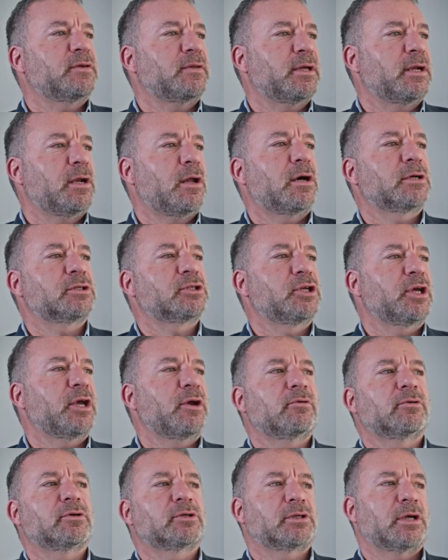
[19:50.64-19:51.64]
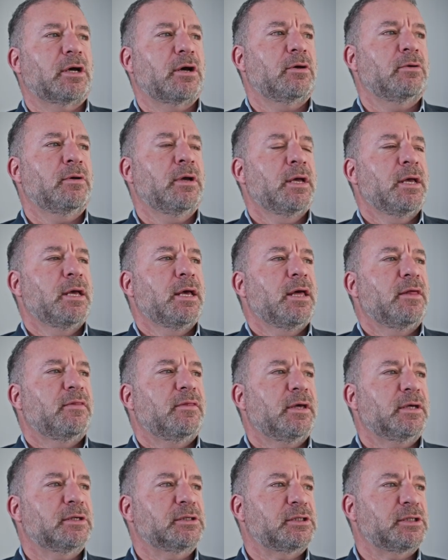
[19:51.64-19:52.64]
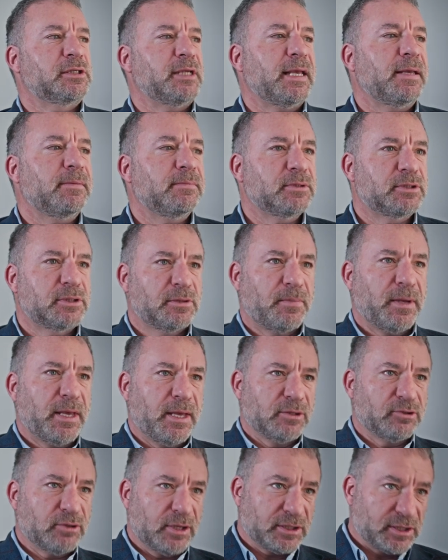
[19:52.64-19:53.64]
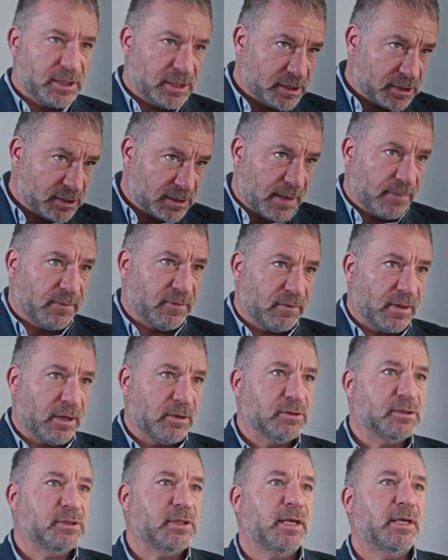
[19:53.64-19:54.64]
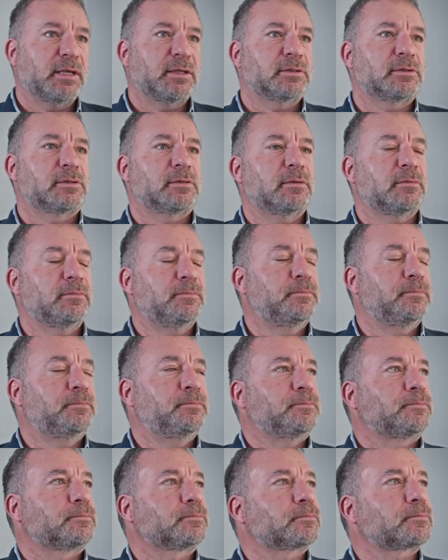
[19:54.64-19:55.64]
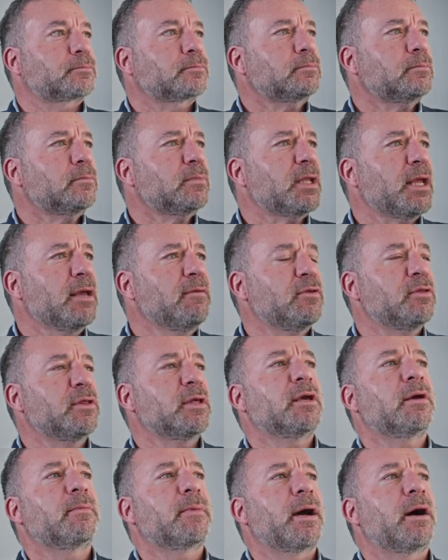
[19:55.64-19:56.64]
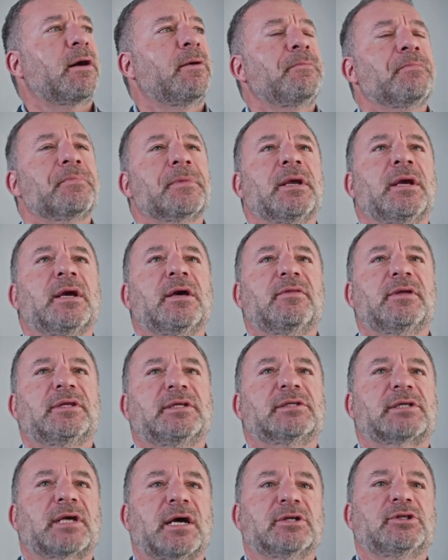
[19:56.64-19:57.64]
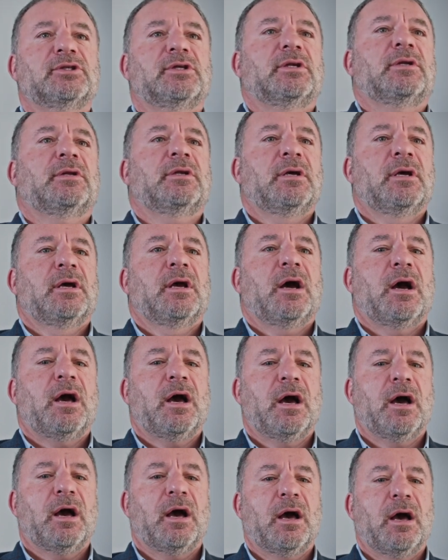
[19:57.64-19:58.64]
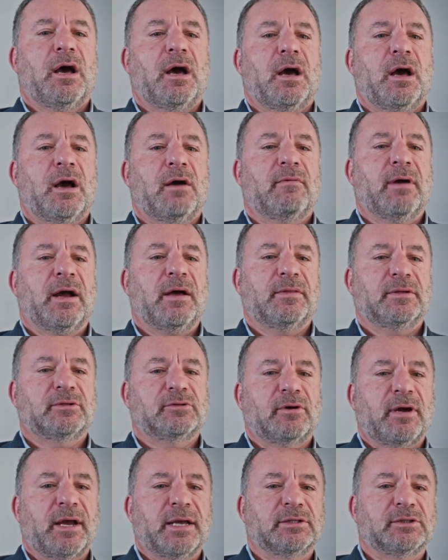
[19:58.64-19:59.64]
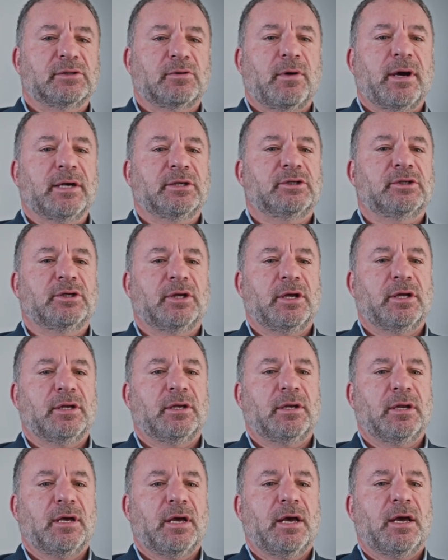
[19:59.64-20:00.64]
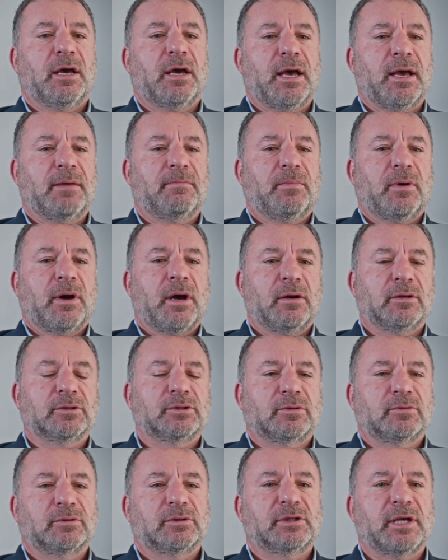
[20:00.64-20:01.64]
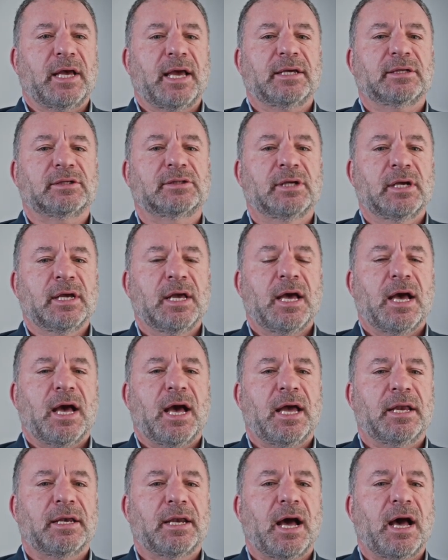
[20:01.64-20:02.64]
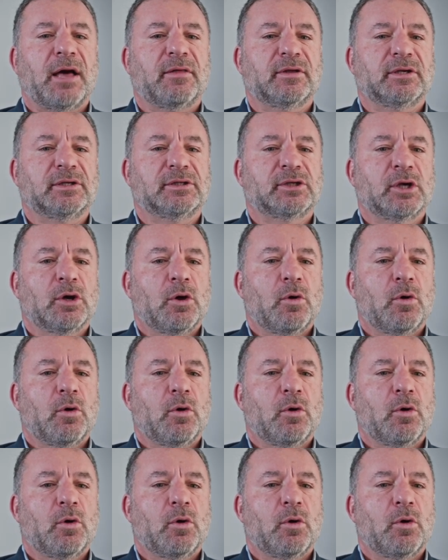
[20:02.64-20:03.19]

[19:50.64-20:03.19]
in the last year or so that seem to be addressing some of those things. If you think about the discussion around the trans question and biological sex and others,